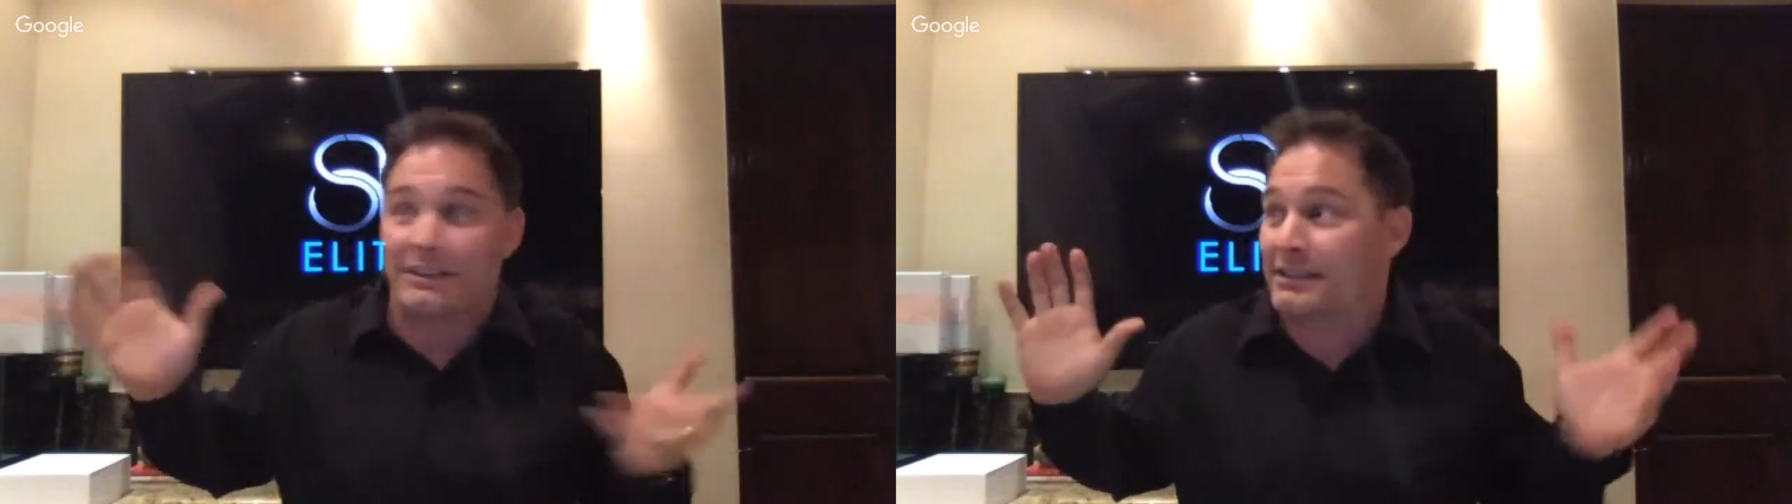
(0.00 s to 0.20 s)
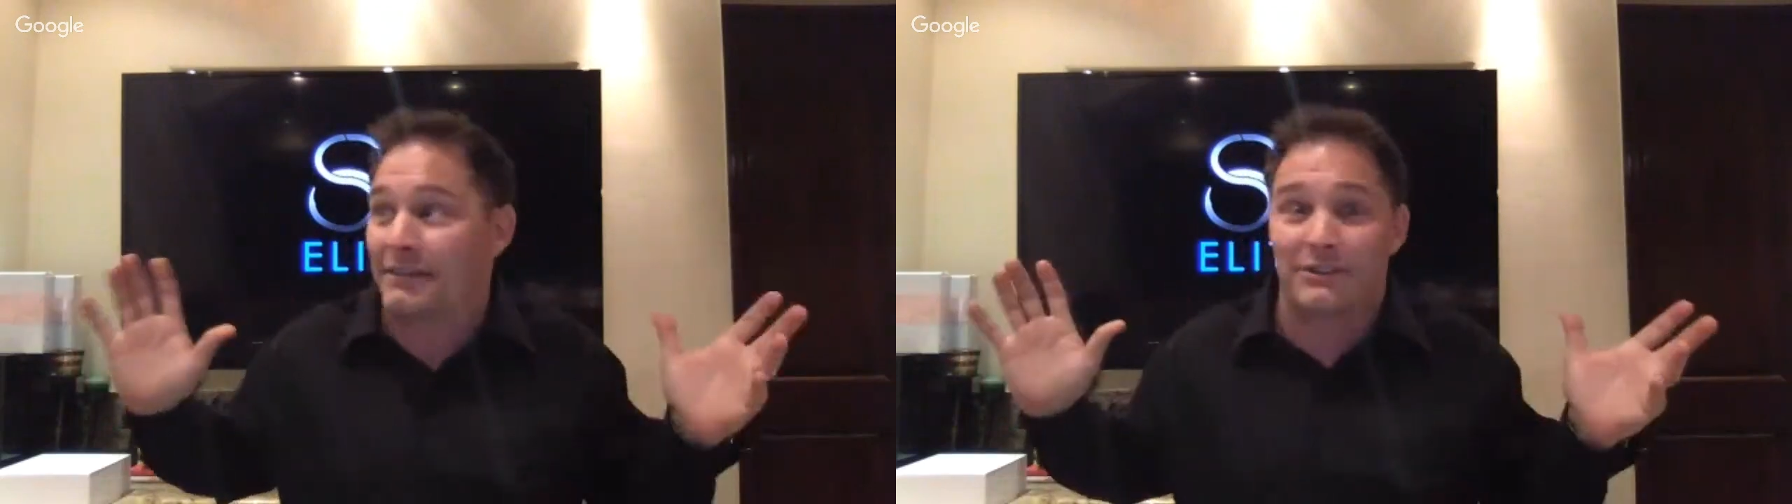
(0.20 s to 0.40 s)

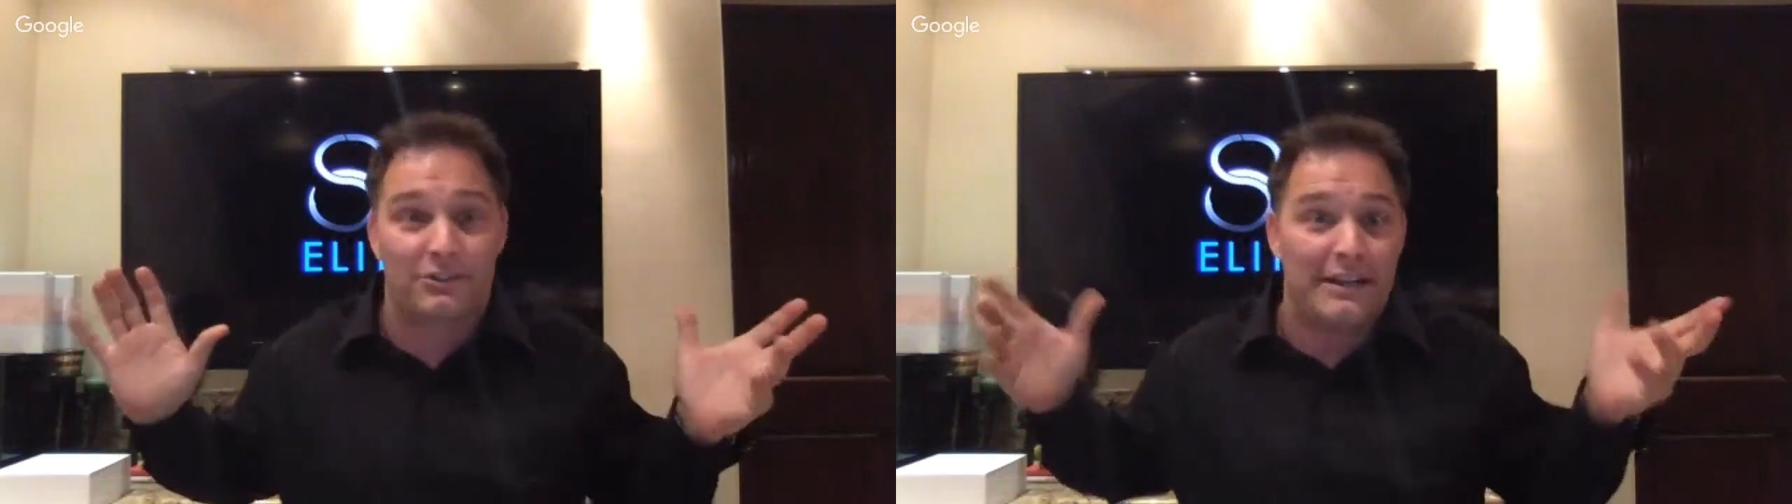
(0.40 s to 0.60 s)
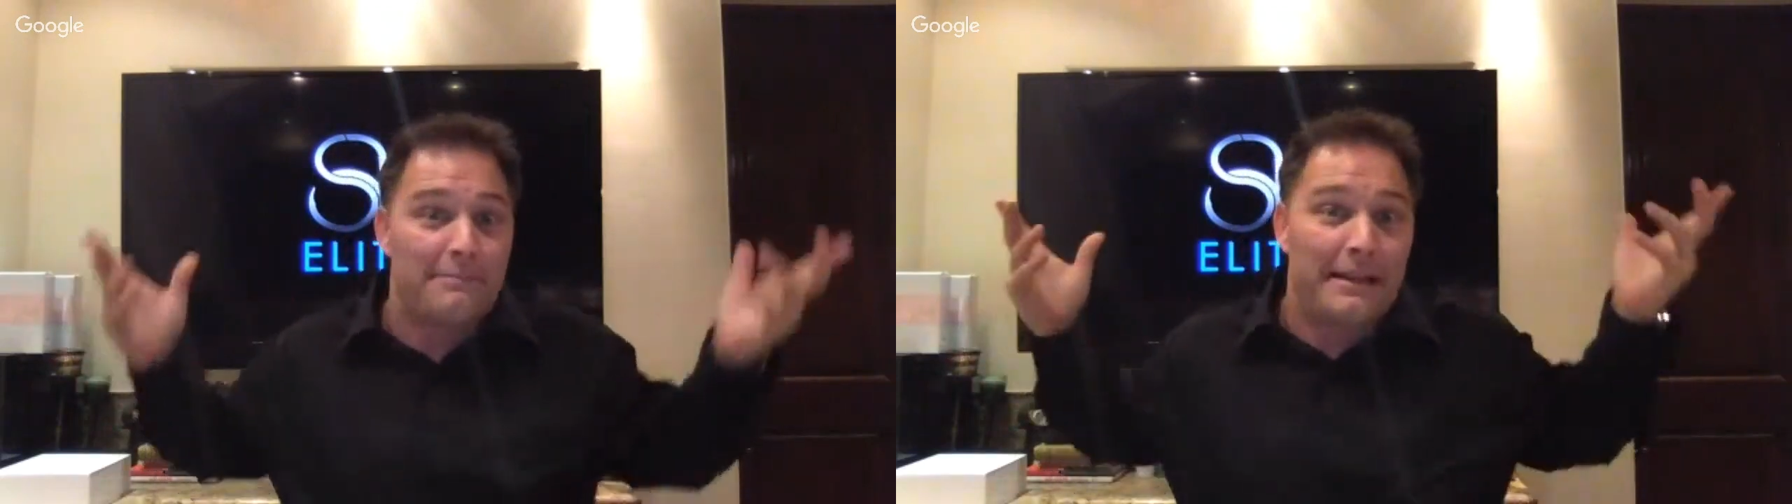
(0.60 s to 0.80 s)
It's great,
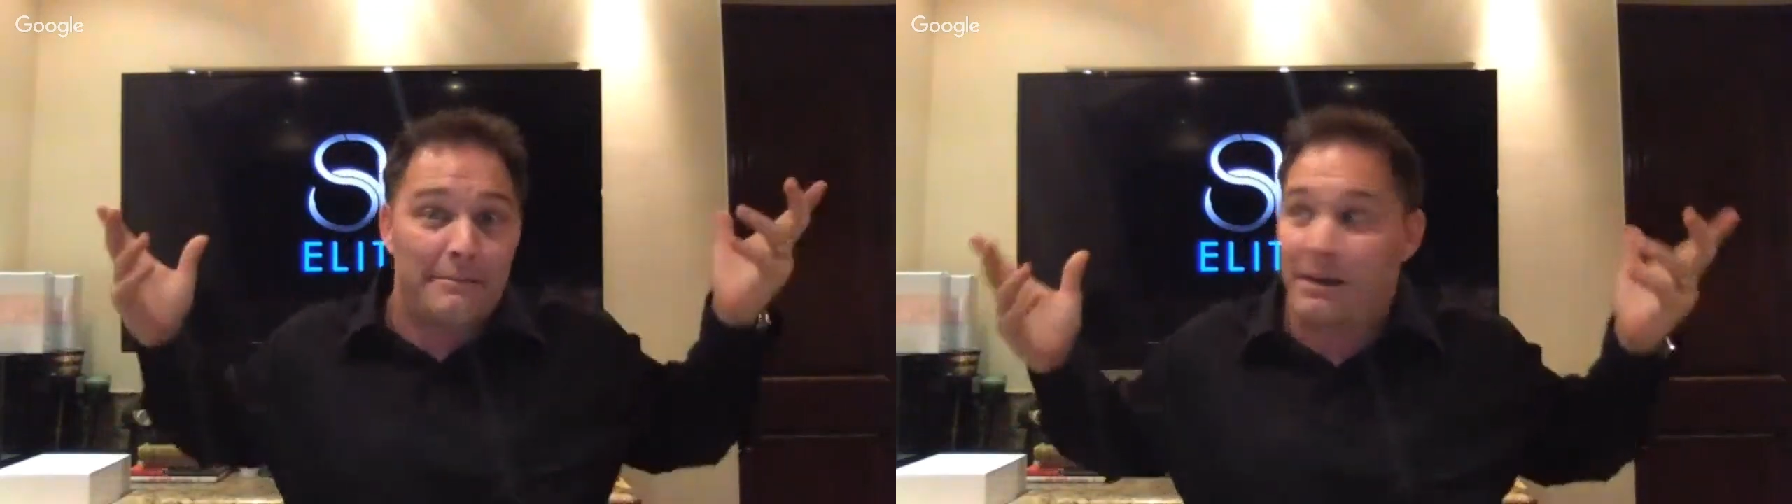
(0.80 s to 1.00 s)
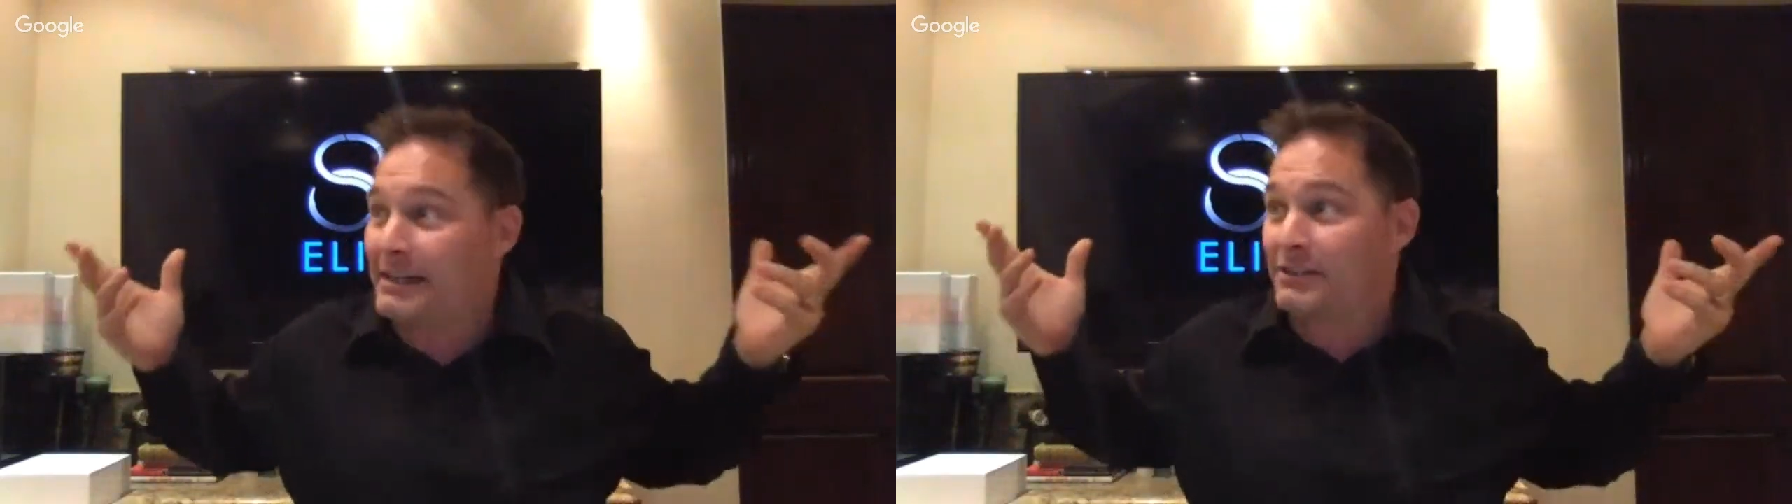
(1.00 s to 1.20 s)
making money,
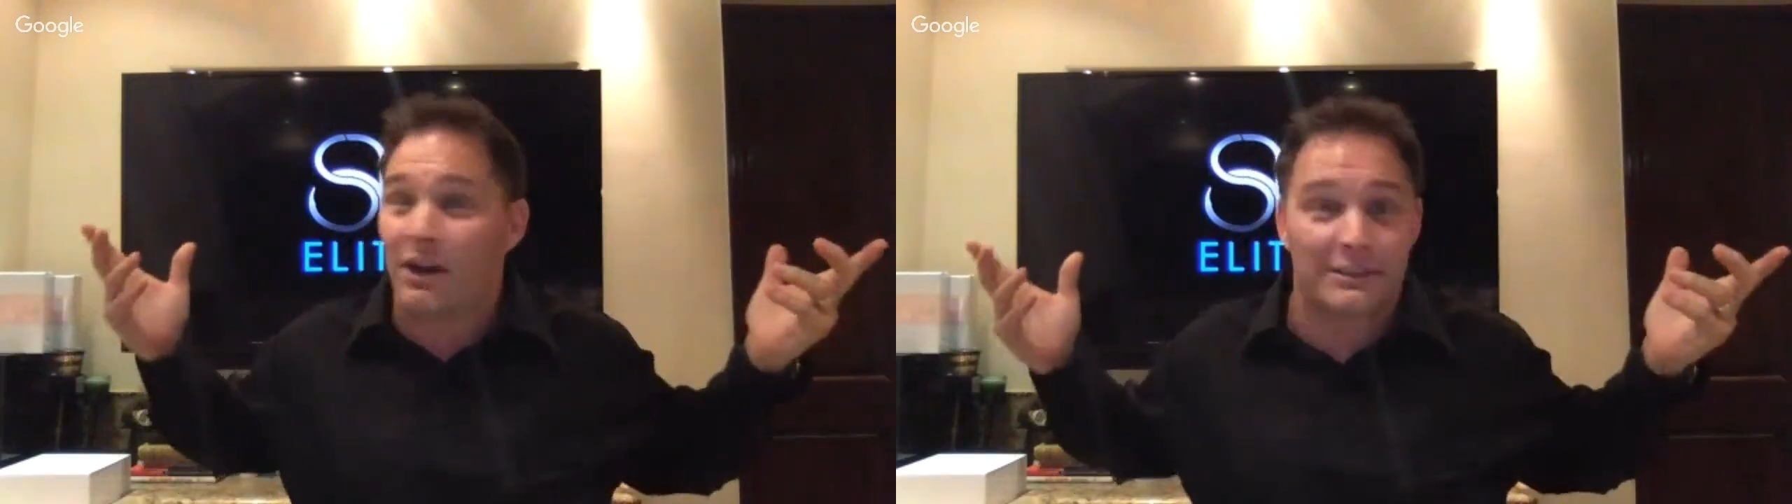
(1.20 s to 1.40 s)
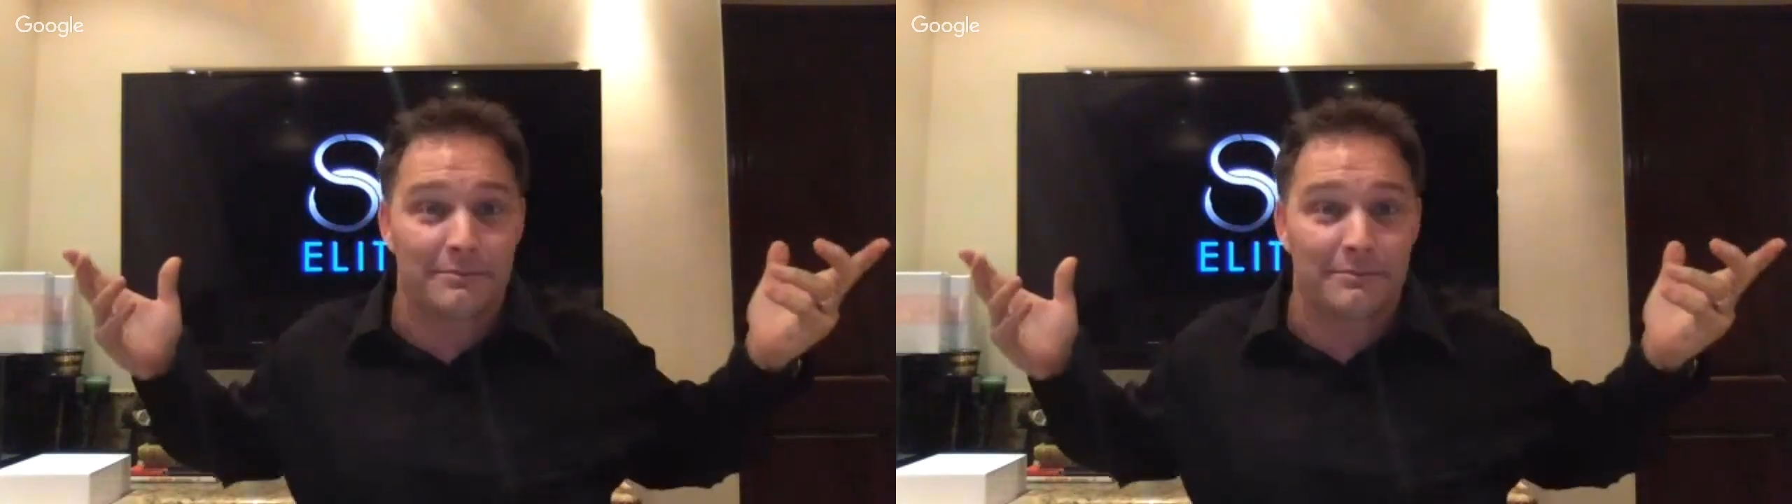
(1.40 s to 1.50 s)
it's awesome.